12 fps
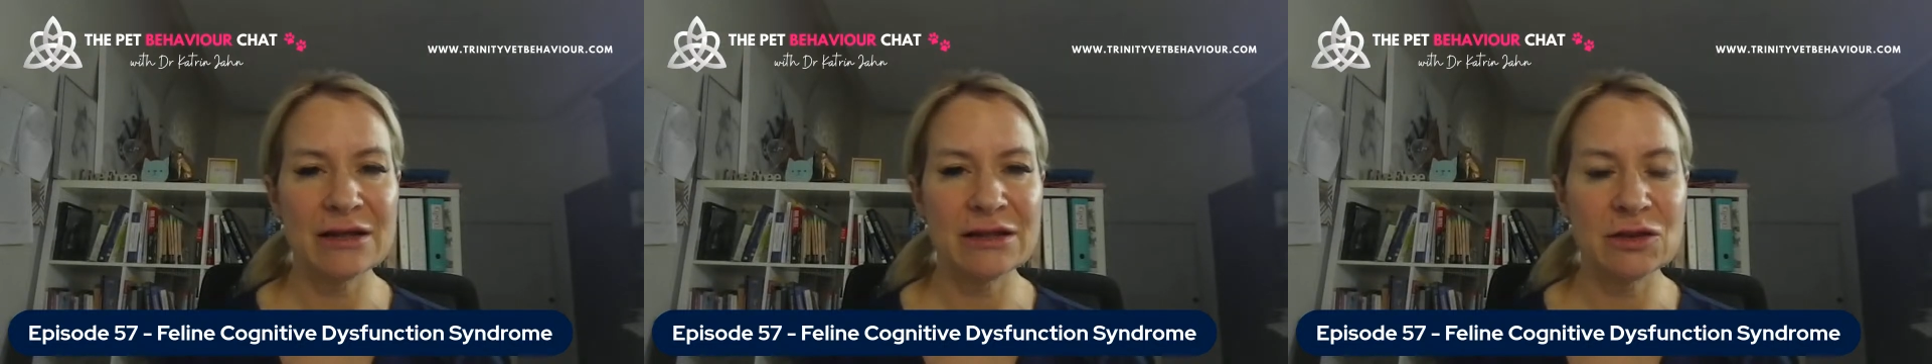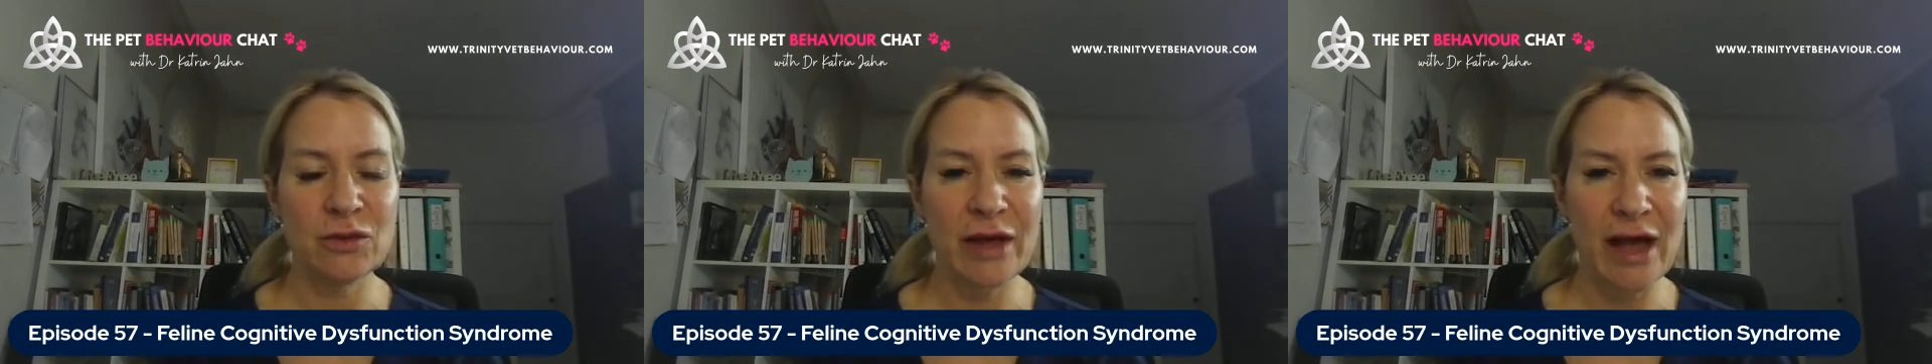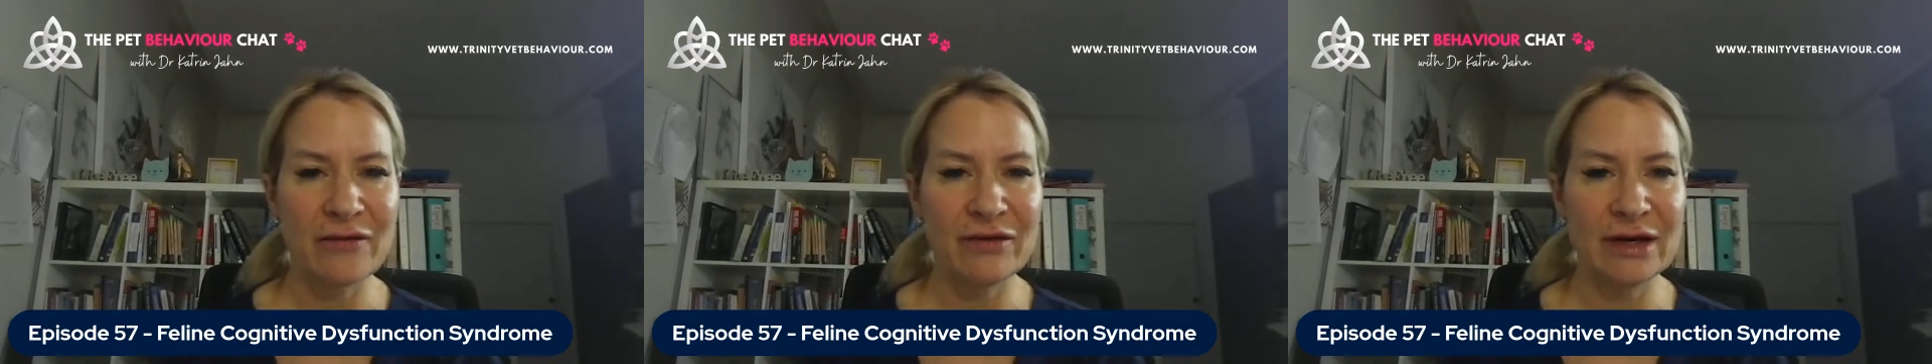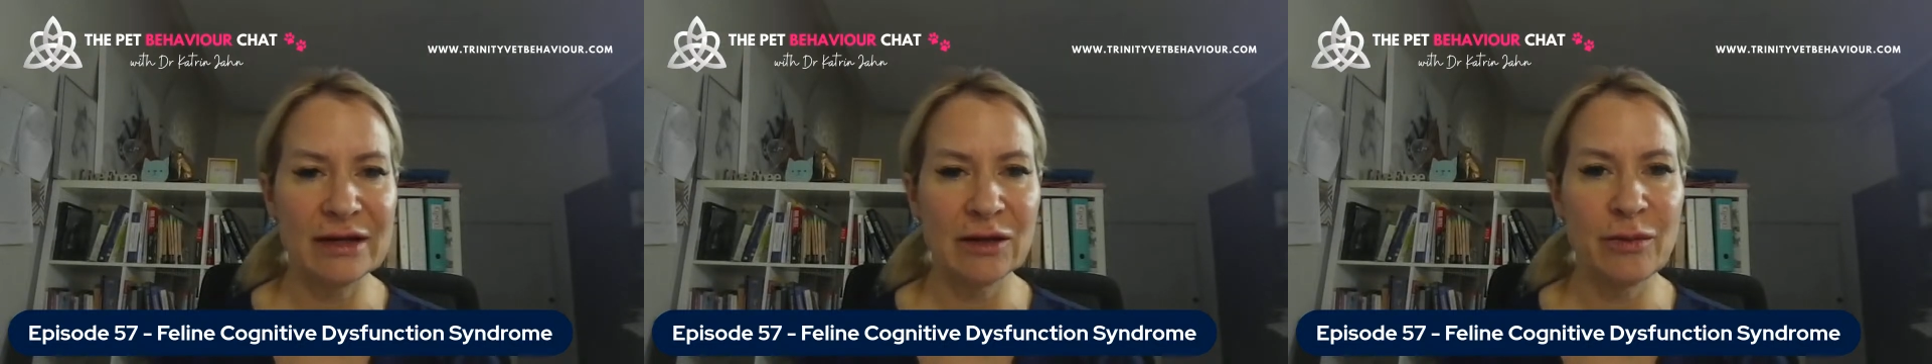until we have a
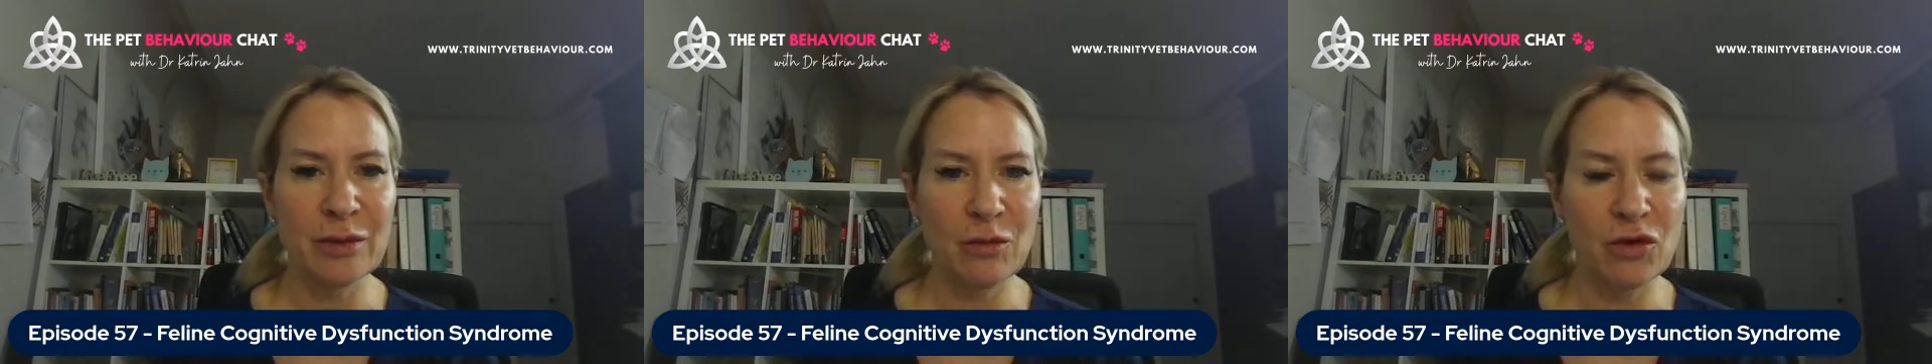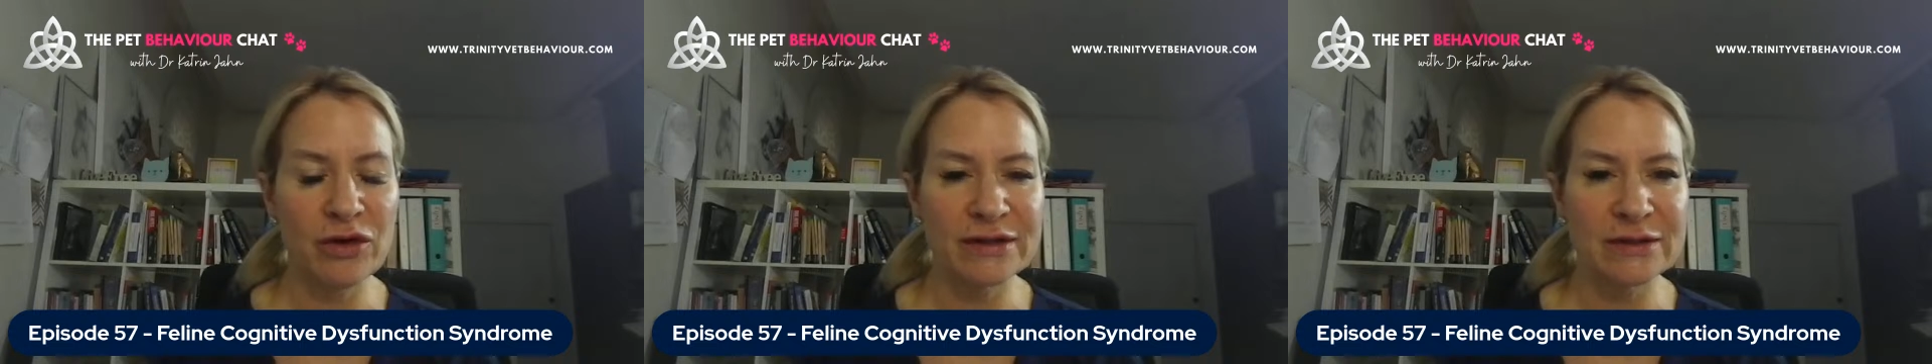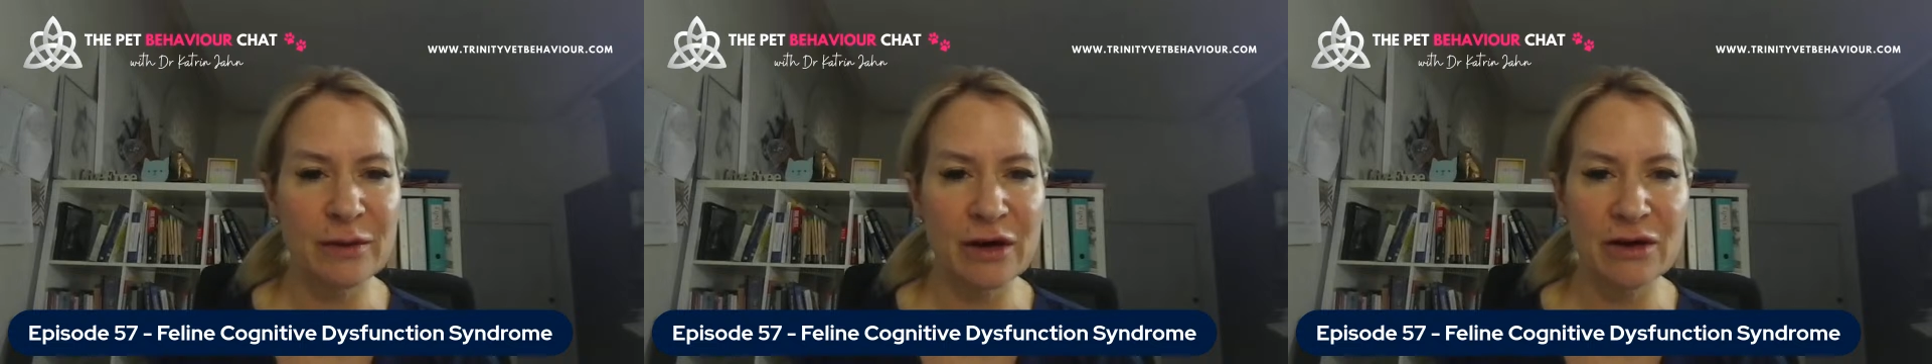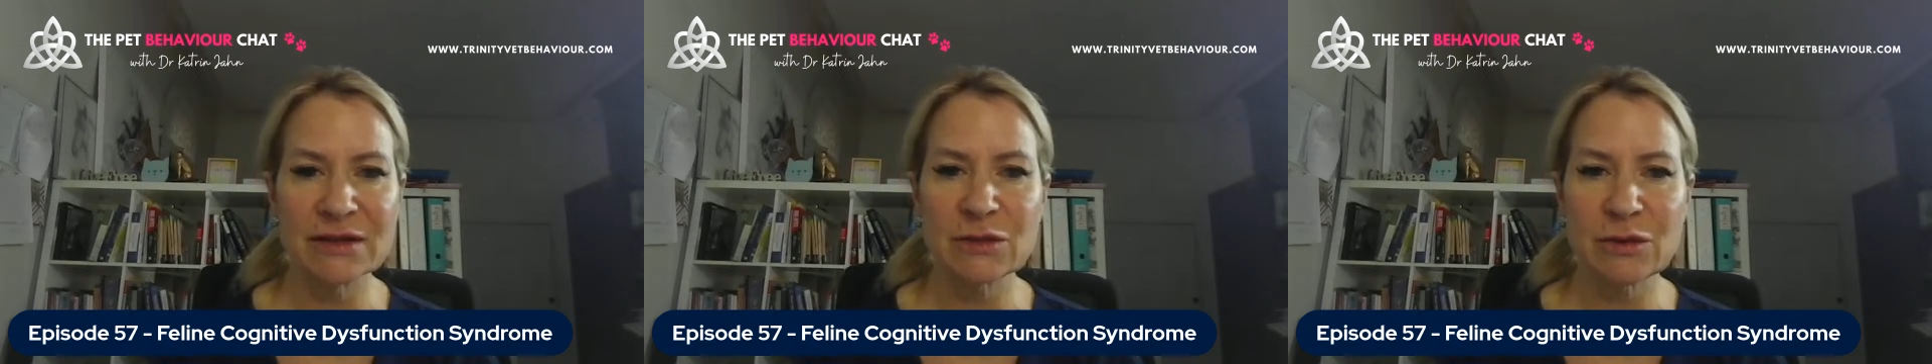little bit more
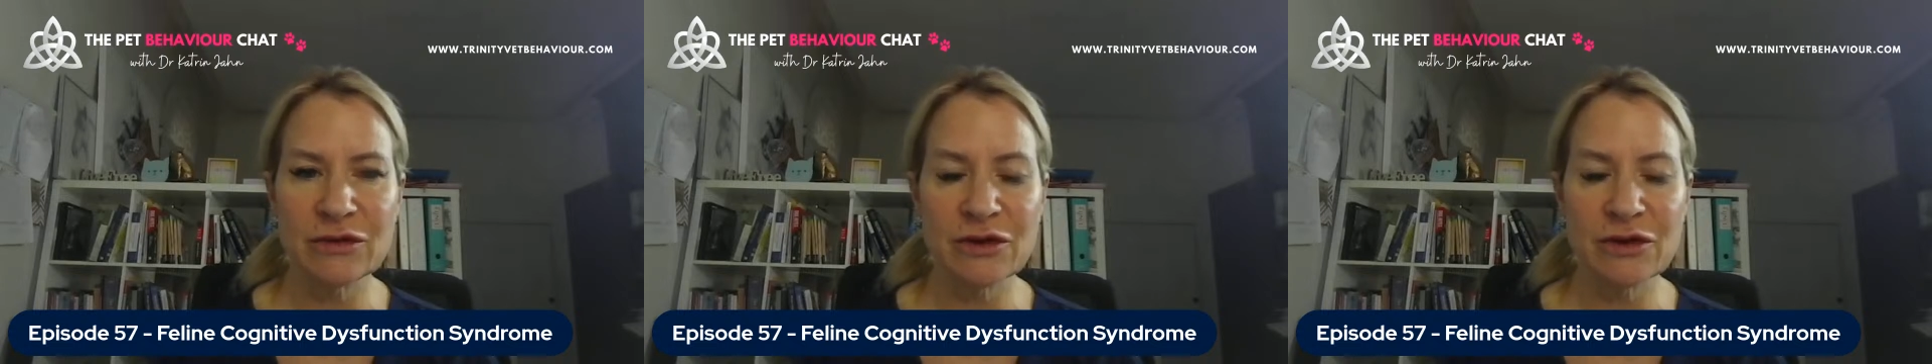experience with